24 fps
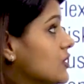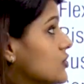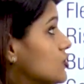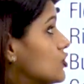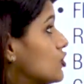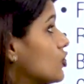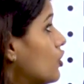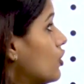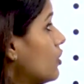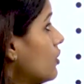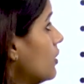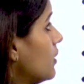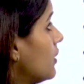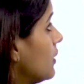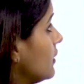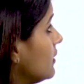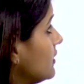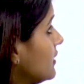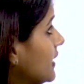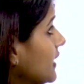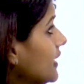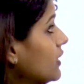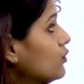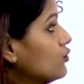So
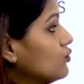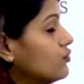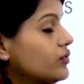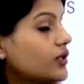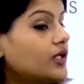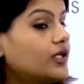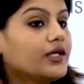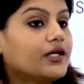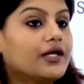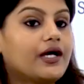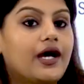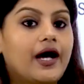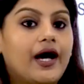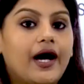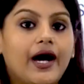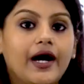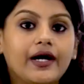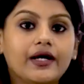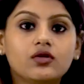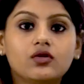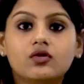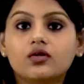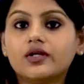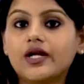teamwork
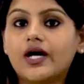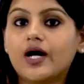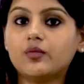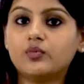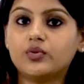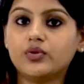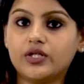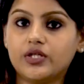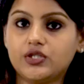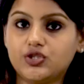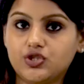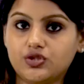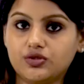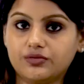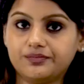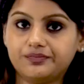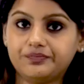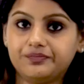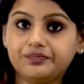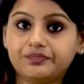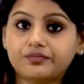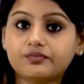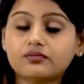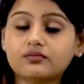and collaboration.
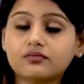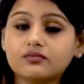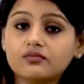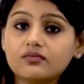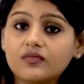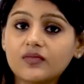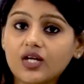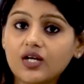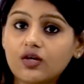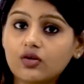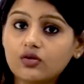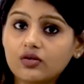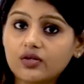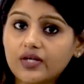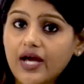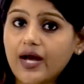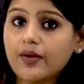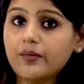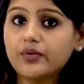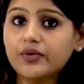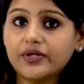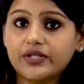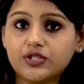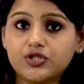
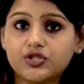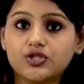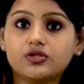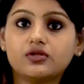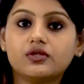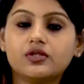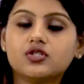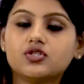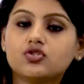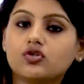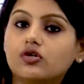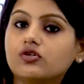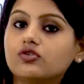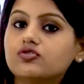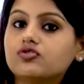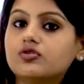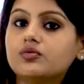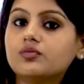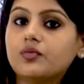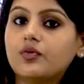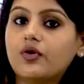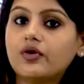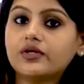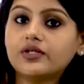Collaboration is also
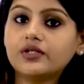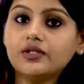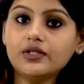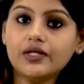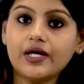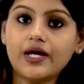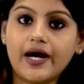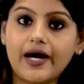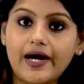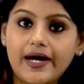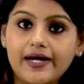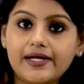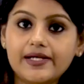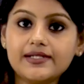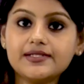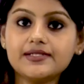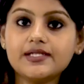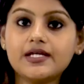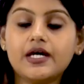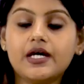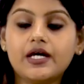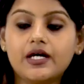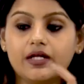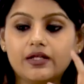important, as
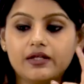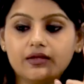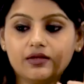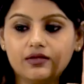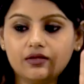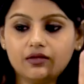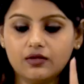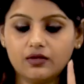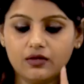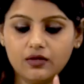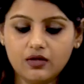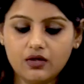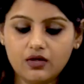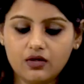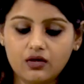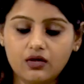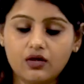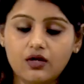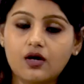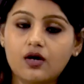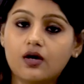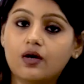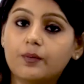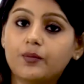
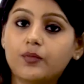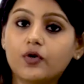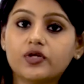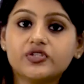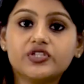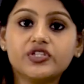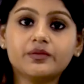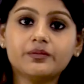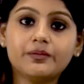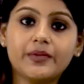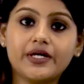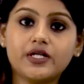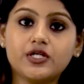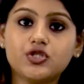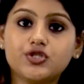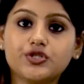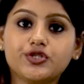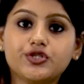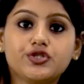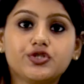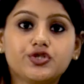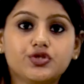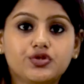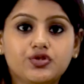the project
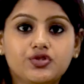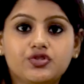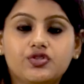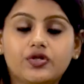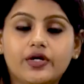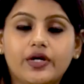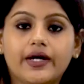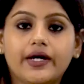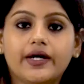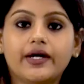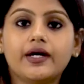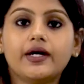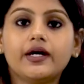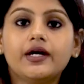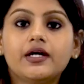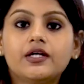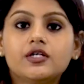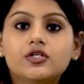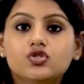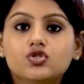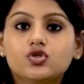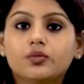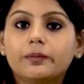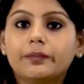manager should try
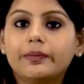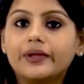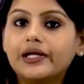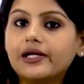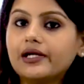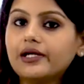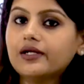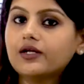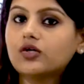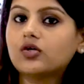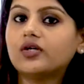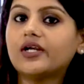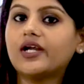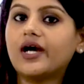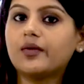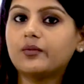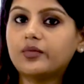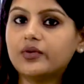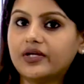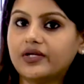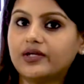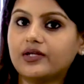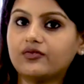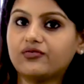to build a
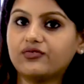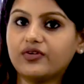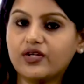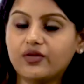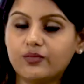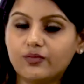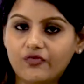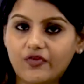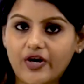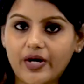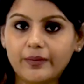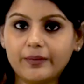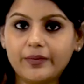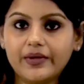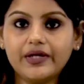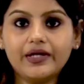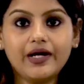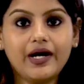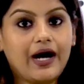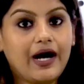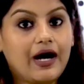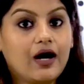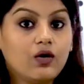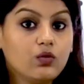collaborative environment.
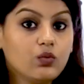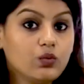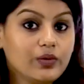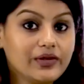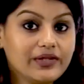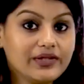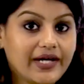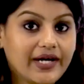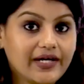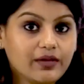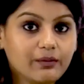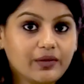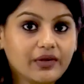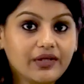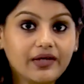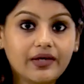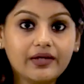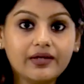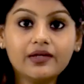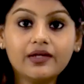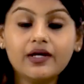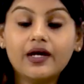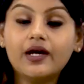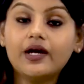How will that be
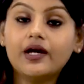done?